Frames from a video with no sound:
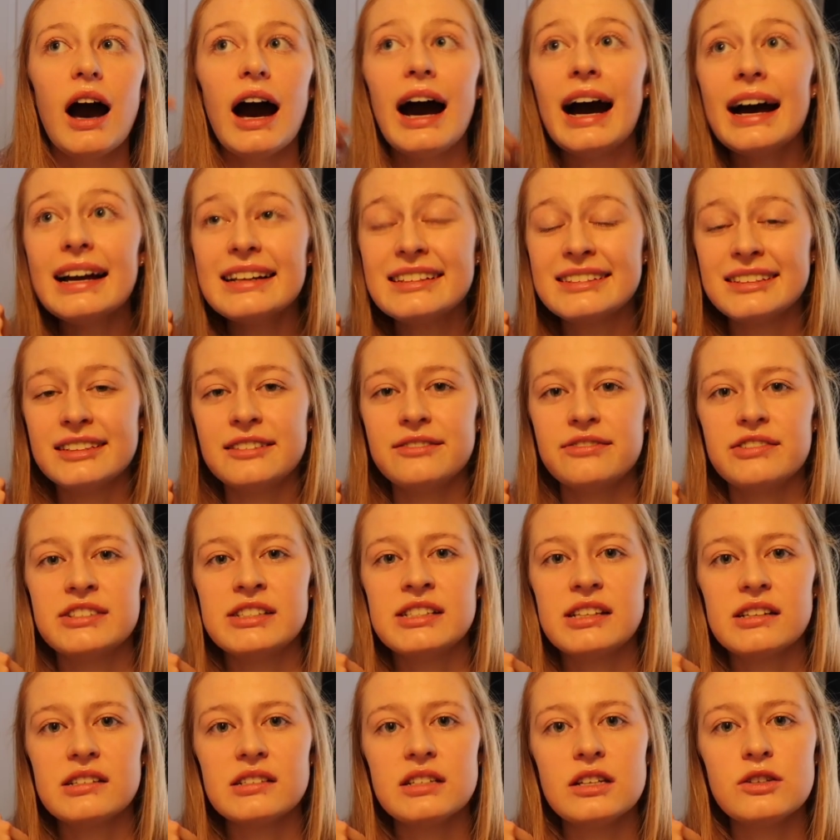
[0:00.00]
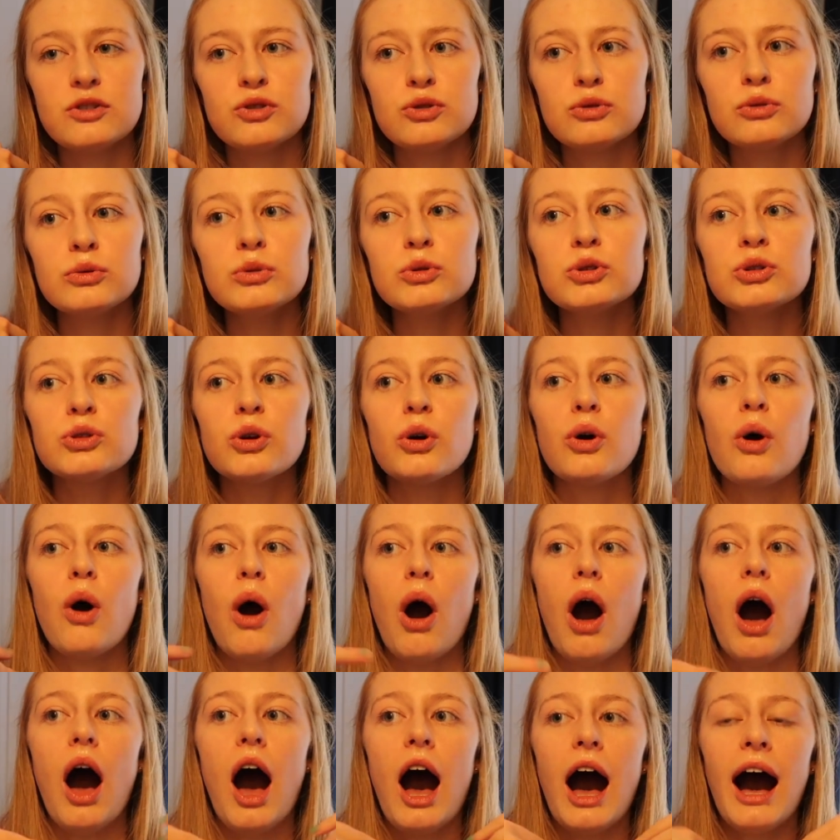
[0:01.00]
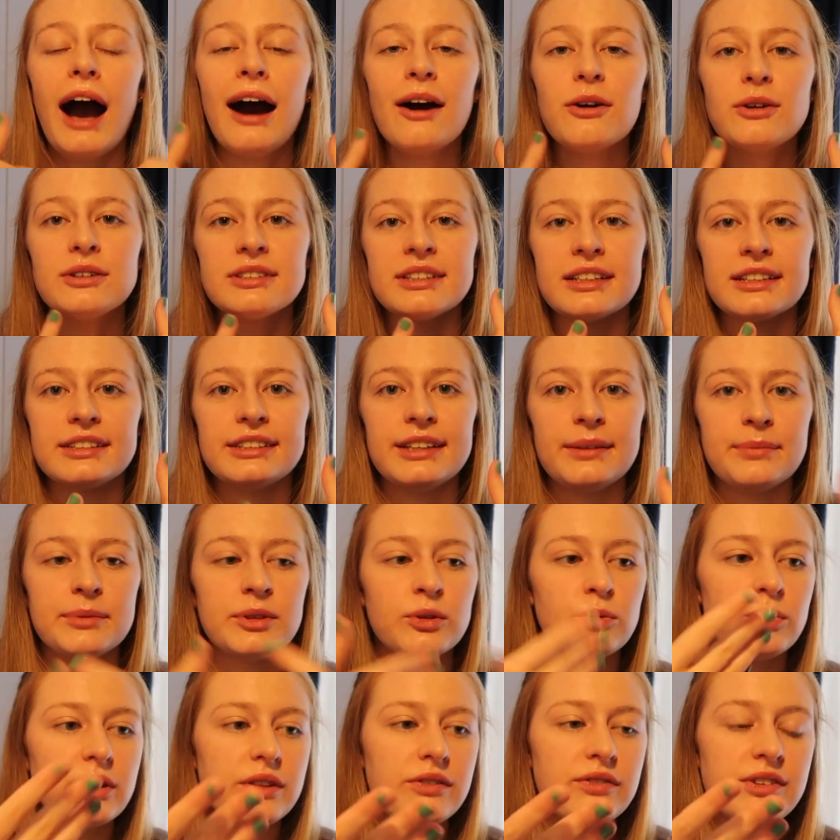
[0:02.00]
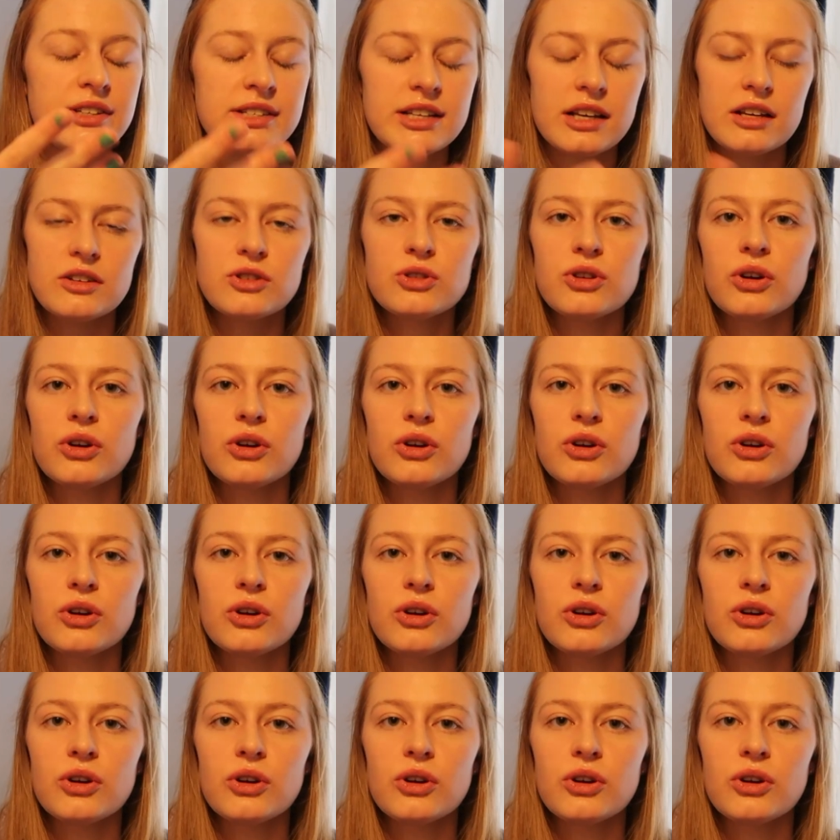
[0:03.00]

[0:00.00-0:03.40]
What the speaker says: I did physics in school, so I was accepted with physics.